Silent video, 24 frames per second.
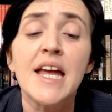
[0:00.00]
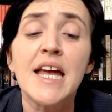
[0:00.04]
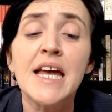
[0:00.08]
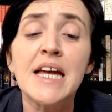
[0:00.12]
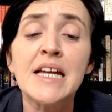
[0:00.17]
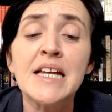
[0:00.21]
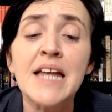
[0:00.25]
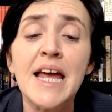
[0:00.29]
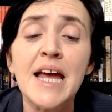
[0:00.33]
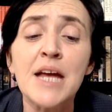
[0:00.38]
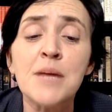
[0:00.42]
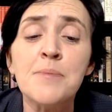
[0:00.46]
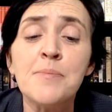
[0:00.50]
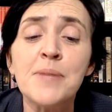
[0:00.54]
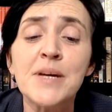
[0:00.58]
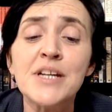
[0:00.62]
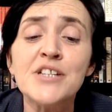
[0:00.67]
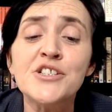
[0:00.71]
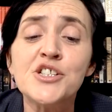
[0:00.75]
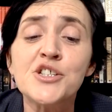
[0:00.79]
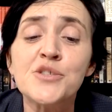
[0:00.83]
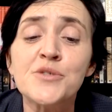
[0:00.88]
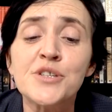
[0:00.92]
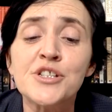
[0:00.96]
In a
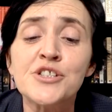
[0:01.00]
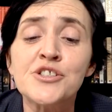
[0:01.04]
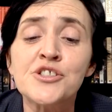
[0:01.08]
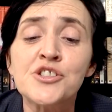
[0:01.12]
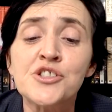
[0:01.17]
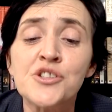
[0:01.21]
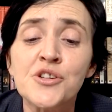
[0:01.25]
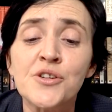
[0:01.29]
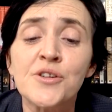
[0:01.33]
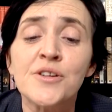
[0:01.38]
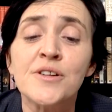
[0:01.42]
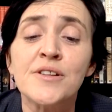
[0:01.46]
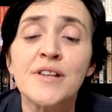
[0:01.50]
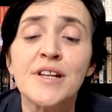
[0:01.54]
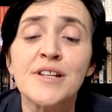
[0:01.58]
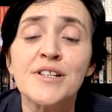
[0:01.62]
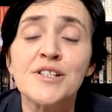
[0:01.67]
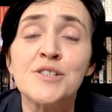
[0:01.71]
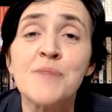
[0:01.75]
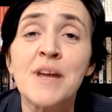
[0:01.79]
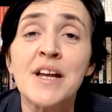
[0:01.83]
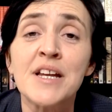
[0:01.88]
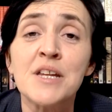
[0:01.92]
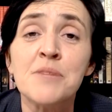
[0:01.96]
bid to ensure that
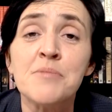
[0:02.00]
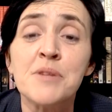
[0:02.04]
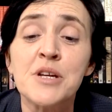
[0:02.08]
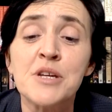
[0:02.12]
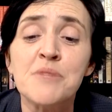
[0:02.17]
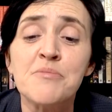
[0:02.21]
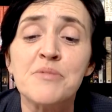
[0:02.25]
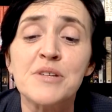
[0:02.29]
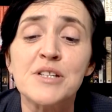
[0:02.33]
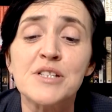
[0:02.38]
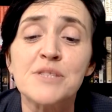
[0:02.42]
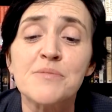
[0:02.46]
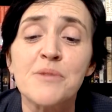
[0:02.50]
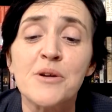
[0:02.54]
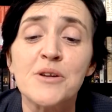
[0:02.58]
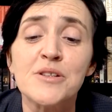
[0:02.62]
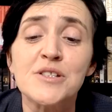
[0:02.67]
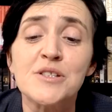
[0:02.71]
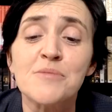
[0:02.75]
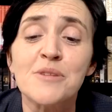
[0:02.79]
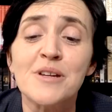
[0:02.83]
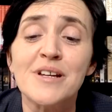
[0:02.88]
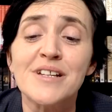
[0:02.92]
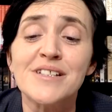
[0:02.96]
as many people as
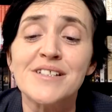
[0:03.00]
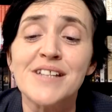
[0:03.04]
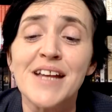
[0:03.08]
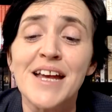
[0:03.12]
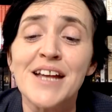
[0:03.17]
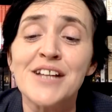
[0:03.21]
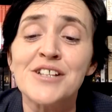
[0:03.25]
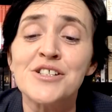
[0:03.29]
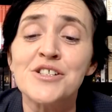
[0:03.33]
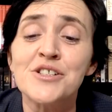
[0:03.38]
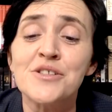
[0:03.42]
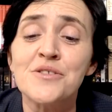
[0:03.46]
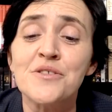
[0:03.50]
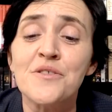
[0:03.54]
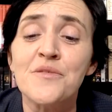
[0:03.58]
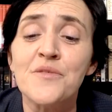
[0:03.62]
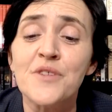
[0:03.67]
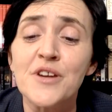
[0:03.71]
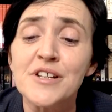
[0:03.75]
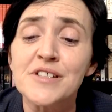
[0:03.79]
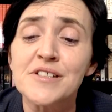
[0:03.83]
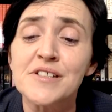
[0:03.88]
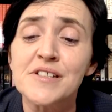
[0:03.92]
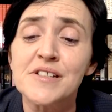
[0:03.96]
possible attend
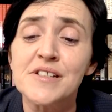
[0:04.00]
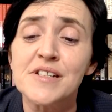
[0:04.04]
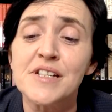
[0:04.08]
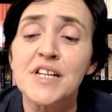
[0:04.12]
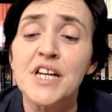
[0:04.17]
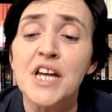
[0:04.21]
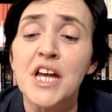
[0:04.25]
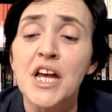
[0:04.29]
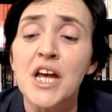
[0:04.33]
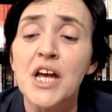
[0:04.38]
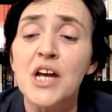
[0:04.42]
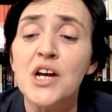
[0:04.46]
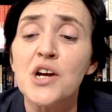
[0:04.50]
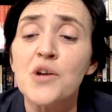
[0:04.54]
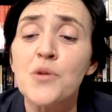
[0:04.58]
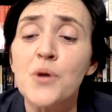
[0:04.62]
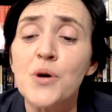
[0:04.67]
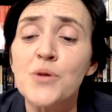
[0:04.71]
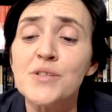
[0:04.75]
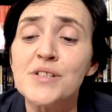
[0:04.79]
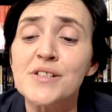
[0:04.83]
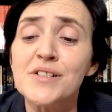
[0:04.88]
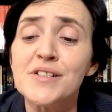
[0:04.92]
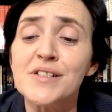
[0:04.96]
university,
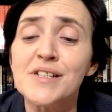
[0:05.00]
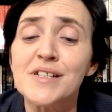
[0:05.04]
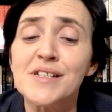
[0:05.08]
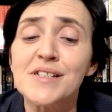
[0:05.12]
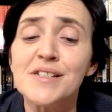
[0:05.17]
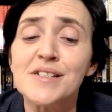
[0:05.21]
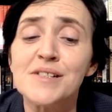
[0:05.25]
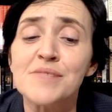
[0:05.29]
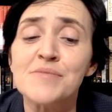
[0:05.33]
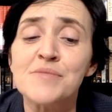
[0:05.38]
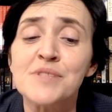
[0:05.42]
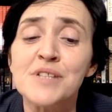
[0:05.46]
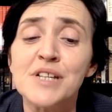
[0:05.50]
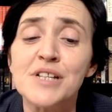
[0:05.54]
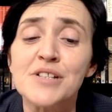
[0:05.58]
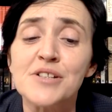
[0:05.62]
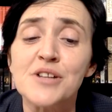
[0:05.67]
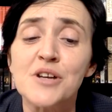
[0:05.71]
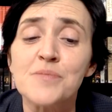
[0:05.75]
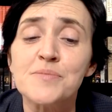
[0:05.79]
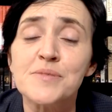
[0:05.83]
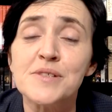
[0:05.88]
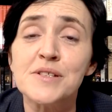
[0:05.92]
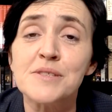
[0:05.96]
quota systems
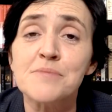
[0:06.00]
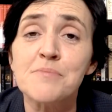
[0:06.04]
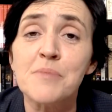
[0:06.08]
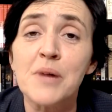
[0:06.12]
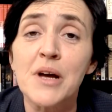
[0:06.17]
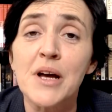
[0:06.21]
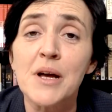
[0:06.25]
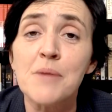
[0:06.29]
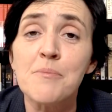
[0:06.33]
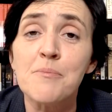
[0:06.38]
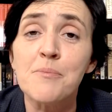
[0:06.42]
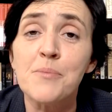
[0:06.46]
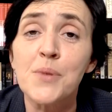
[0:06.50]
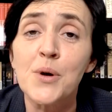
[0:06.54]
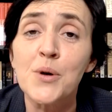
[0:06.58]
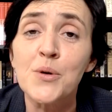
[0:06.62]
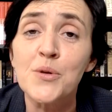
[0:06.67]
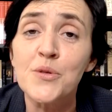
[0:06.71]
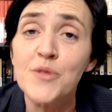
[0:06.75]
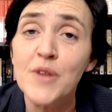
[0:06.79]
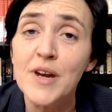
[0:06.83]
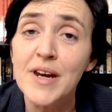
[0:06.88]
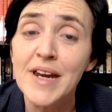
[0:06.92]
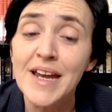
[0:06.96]
adopted by
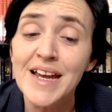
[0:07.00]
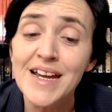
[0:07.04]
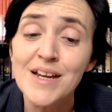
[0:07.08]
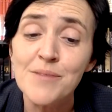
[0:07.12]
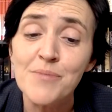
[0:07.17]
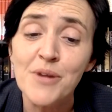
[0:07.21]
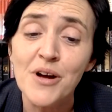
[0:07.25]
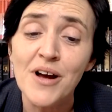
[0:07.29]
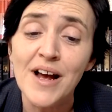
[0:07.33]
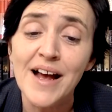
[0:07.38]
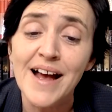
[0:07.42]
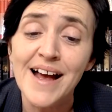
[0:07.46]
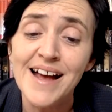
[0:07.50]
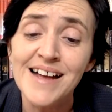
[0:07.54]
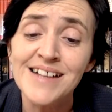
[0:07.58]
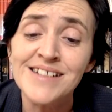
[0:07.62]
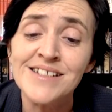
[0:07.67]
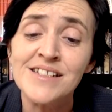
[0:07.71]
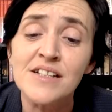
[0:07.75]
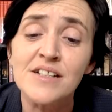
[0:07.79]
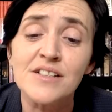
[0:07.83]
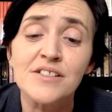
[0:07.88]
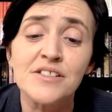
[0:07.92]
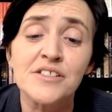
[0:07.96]
both Labour
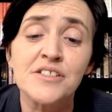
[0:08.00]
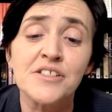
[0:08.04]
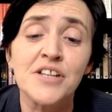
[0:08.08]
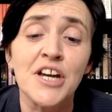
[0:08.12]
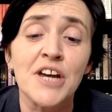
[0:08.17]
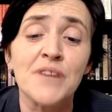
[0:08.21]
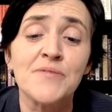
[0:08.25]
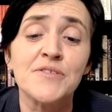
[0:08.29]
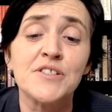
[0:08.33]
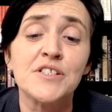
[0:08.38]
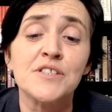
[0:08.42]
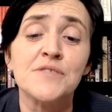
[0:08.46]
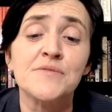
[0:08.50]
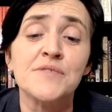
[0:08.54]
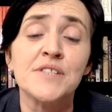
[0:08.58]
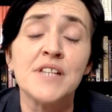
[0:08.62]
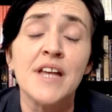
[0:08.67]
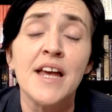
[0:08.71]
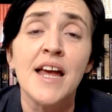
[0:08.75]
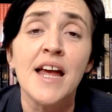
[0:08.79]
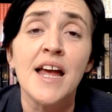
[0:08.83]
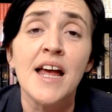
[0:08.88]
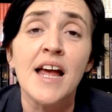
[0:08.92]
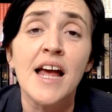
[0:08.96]
and the Conservatives
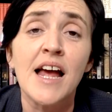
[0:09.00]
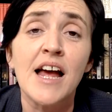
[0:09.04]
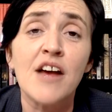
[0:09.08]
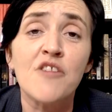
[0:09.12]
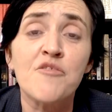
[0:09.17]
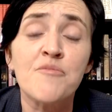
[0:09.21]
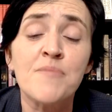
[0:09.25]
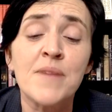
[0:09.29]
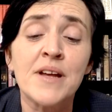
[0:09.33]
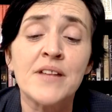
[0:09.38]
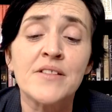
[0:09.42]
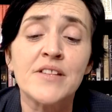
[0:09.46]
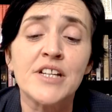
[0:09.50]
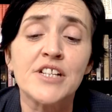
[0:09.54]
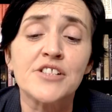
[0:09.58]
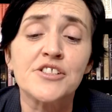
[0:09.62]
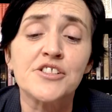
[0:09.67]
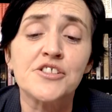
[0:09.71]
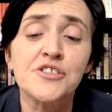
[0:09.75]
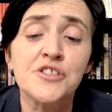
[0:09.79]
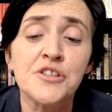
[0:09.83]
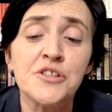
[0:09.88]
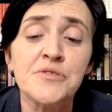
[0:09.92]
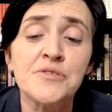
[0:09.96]
have meant that
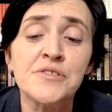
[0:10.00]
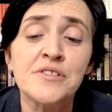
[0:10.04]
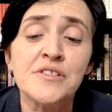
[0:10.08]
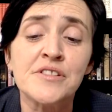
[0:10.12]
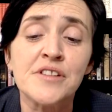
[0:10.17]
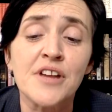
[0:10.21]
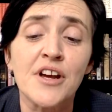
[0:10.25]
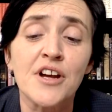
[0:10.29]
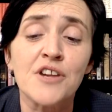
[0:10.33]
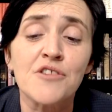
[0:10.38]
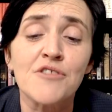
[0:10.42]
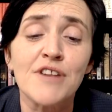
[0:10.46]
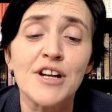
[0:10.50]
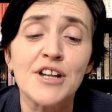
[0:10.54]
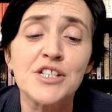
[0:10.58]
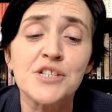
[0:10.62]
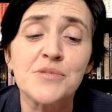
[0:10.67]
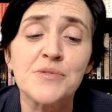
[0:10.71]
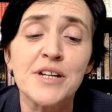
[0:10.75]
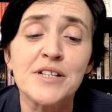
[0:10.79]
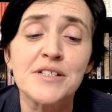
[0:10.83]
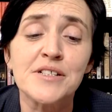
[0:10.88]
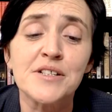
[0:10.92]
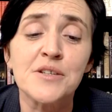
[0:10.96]
students are
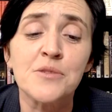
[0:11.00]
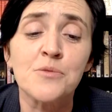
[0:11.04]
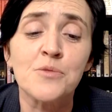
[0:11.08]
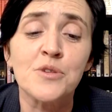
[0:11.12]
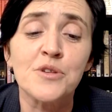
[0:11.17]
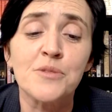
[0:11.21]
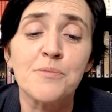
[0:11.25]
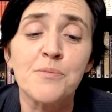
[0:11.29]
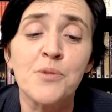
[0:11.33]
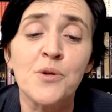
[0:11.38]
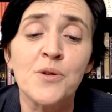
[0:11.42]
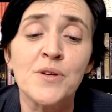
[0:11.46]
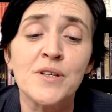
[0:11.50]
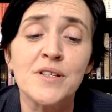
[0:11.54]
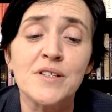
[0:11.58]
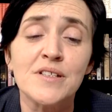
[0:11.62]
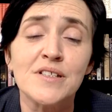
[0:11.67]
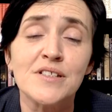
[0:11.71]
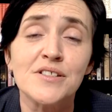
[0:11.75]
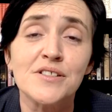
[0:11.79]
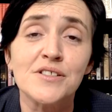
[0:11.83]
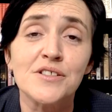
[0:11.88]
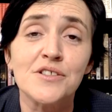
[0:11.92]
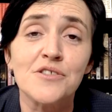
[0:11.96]
graduating with
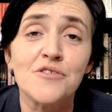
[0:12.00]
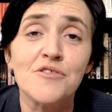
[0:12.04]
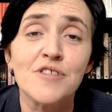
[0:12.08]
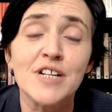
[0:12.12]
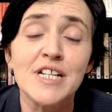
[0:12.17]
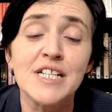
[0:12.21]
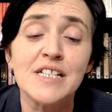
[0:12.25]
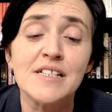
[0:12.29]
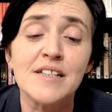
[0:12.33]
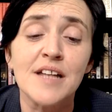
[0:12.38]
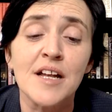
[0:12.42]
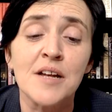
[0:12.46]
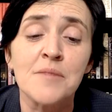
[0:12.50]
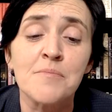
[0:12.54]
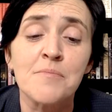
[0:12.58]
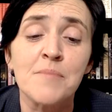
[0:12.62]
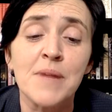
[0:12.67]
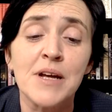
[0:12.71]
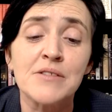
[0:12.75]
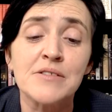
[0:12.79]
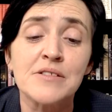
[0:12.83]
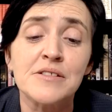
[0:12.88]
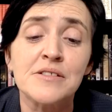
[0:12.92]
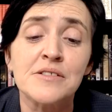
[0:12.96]
pointless degrees and
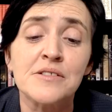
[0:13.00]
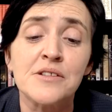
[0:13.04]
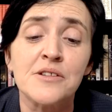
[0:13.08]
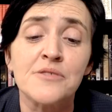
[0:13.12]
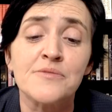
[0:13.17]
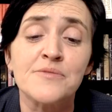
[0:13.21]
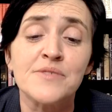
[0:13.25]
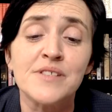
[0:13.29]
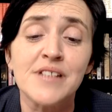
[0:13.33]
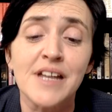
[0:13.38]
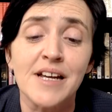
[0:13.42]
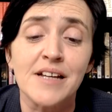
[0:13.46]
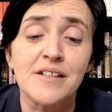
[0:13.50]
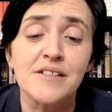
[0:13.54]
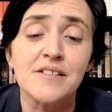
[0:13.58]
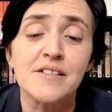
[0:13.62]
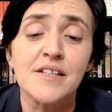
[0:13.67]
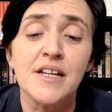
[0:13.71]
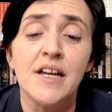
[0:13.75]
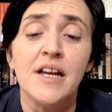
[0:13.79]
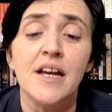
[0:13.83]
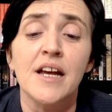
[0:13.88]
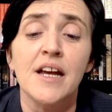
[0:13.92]
mountains of debt,